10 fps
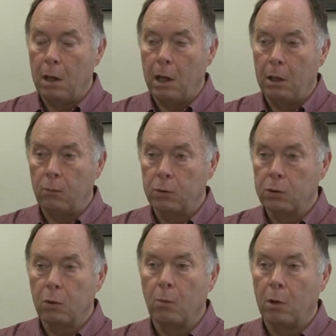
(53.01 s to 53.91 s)
with
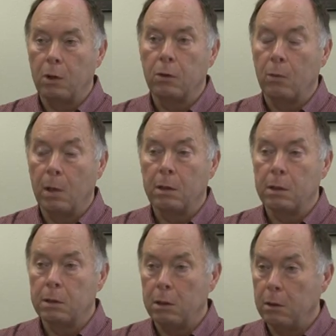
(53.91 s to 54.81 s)
stormwater throughout the
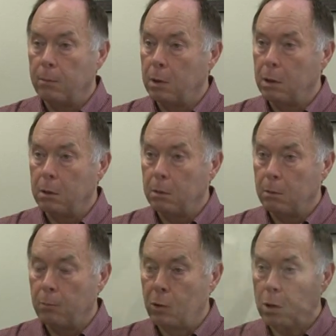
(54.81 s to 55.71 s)
city, but in
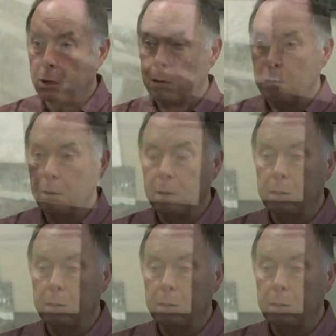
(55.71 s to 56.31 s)
particular in